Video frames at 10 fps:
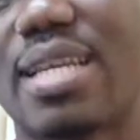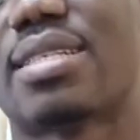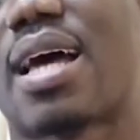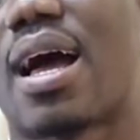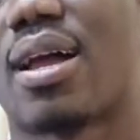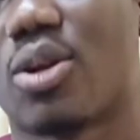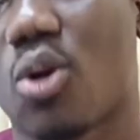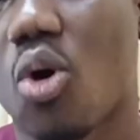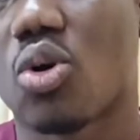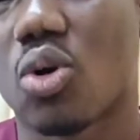days are
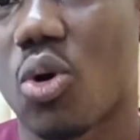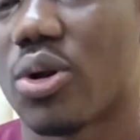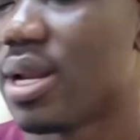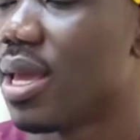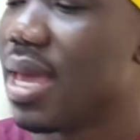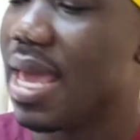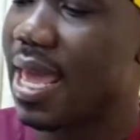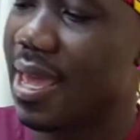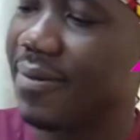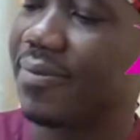long gone.
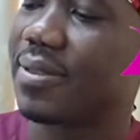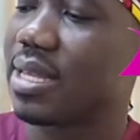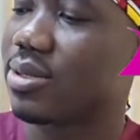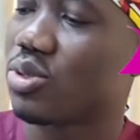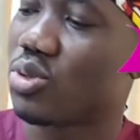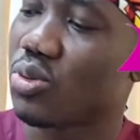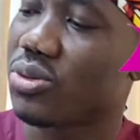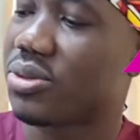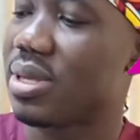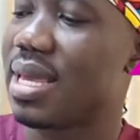If the
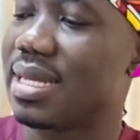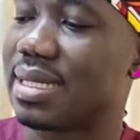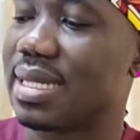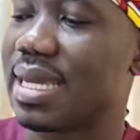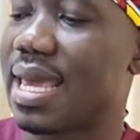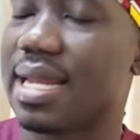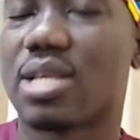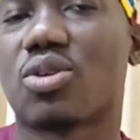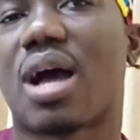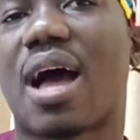tooth is decayed
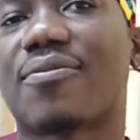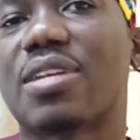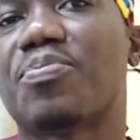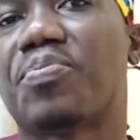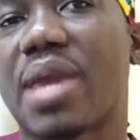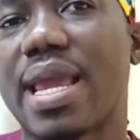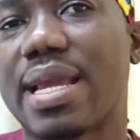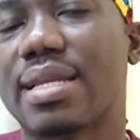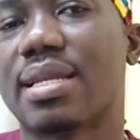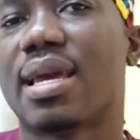and you are having
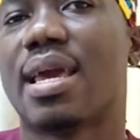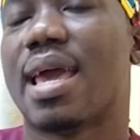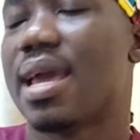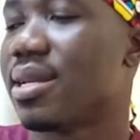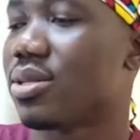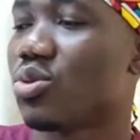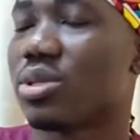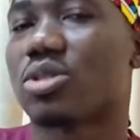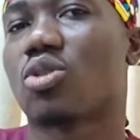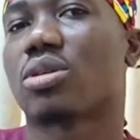pain and the tooth
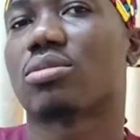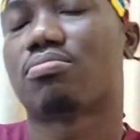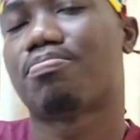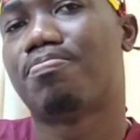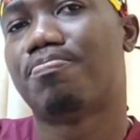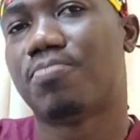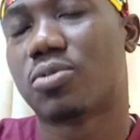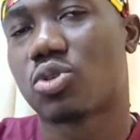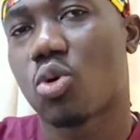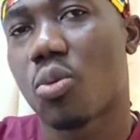is not
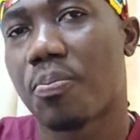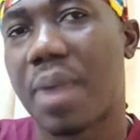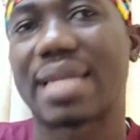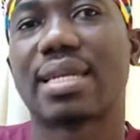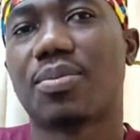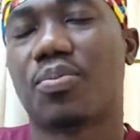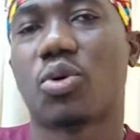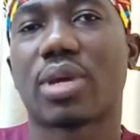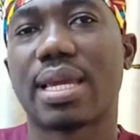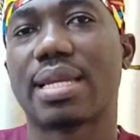so badly
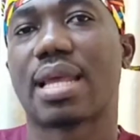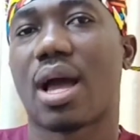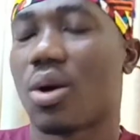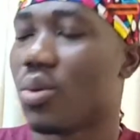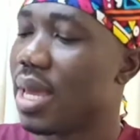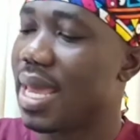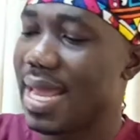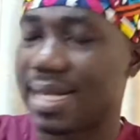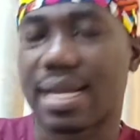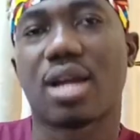broken down,
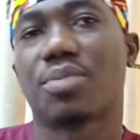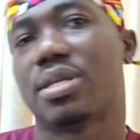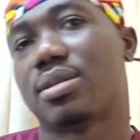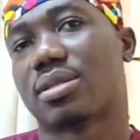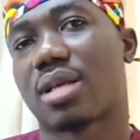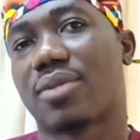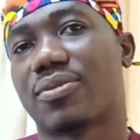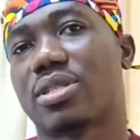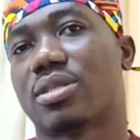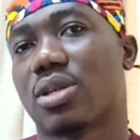it can be
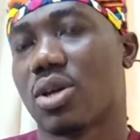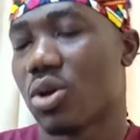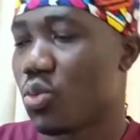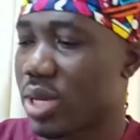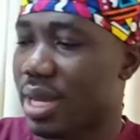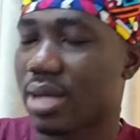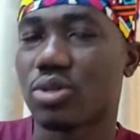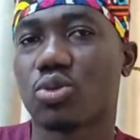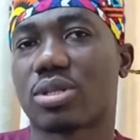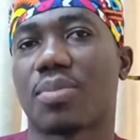salvaged. We can
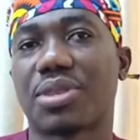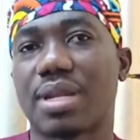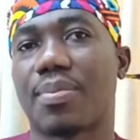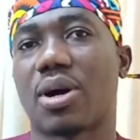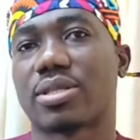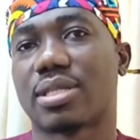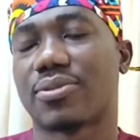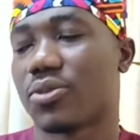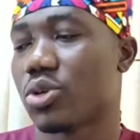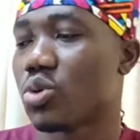do something about it
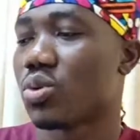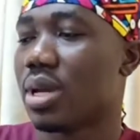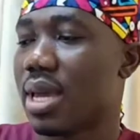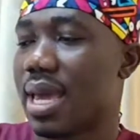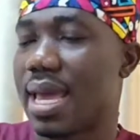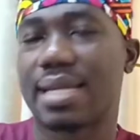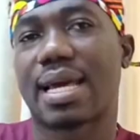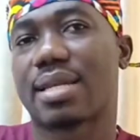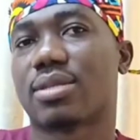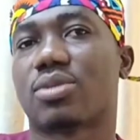for you, and
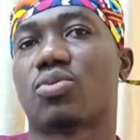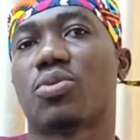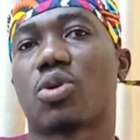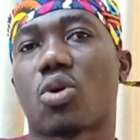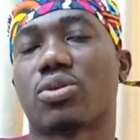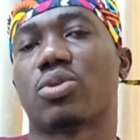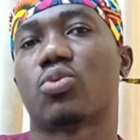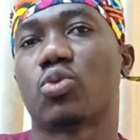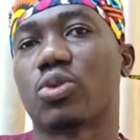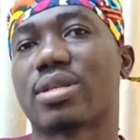that is what we call the
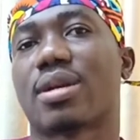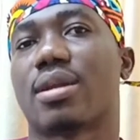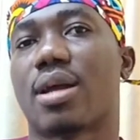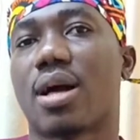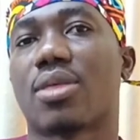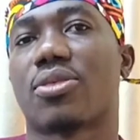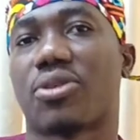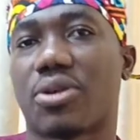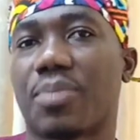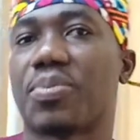root canal
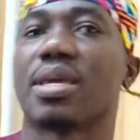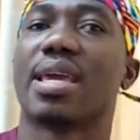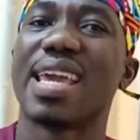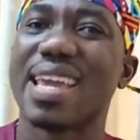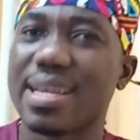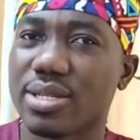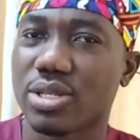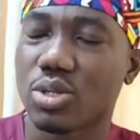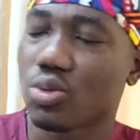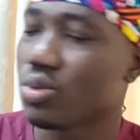therapy. In
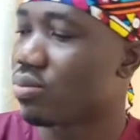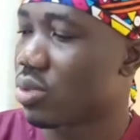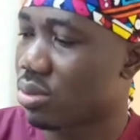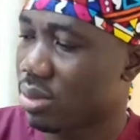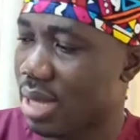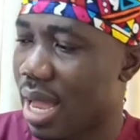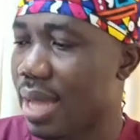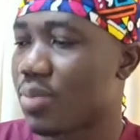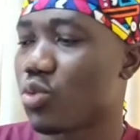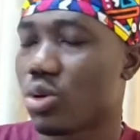due
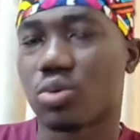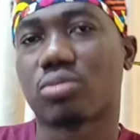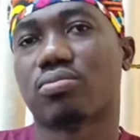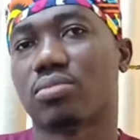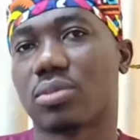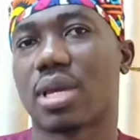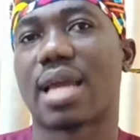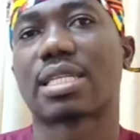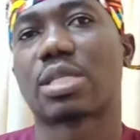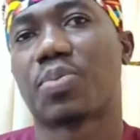time, we will
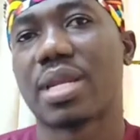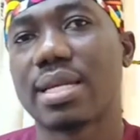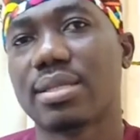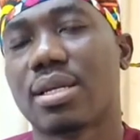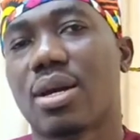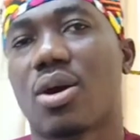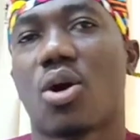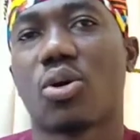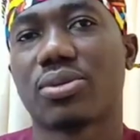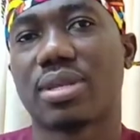explain
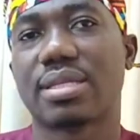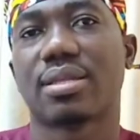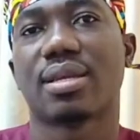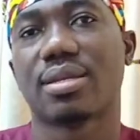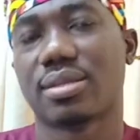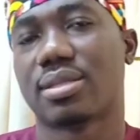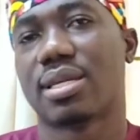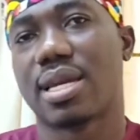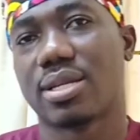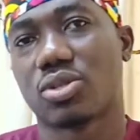all these things
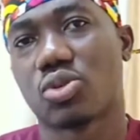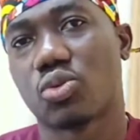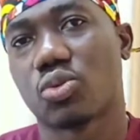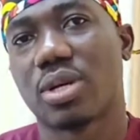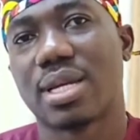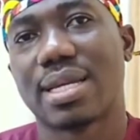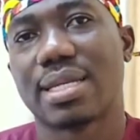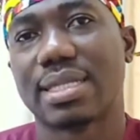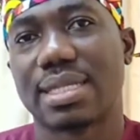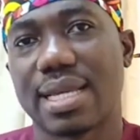into
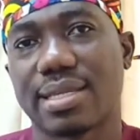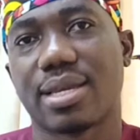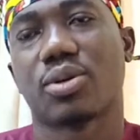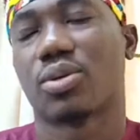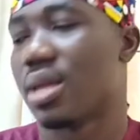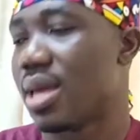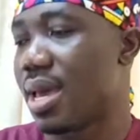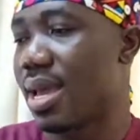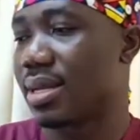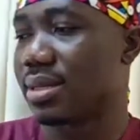detail,
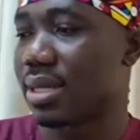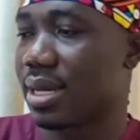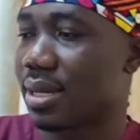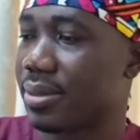and